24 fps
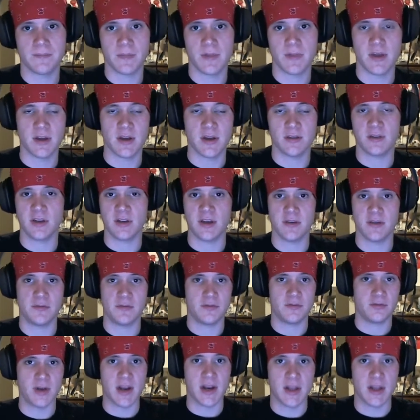this. If
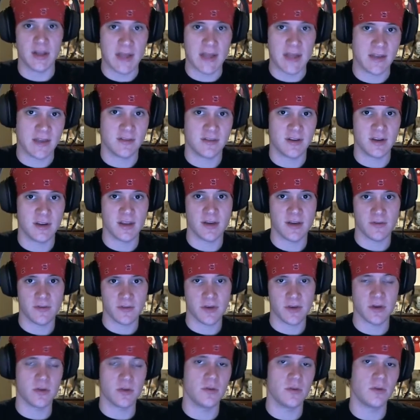Reddit likes it,
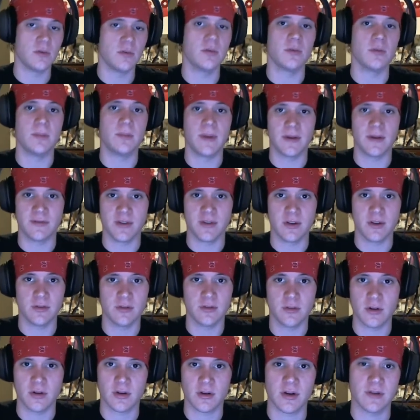if you, my fellow
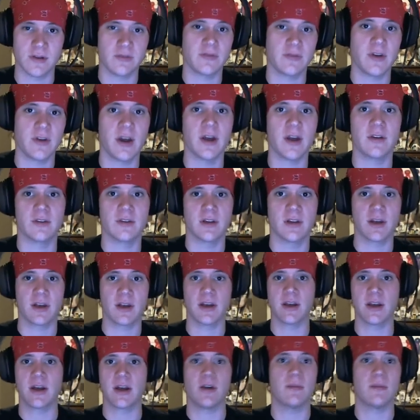StarCraft fans, like
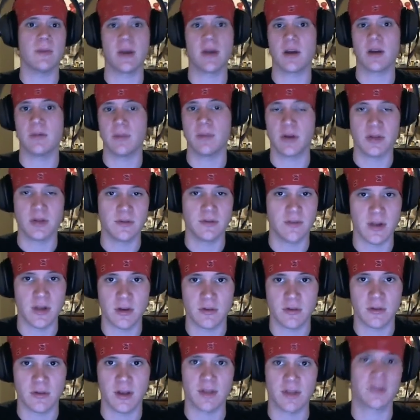it, I'll make a bunch of
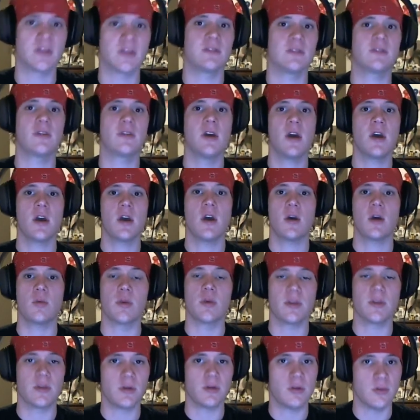videos like this
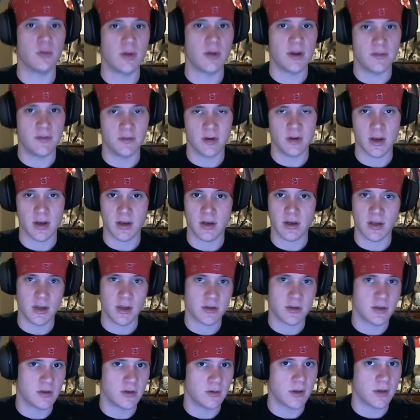with whoever I can get
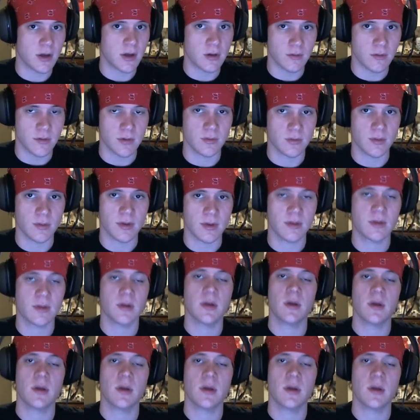to do the interviews with.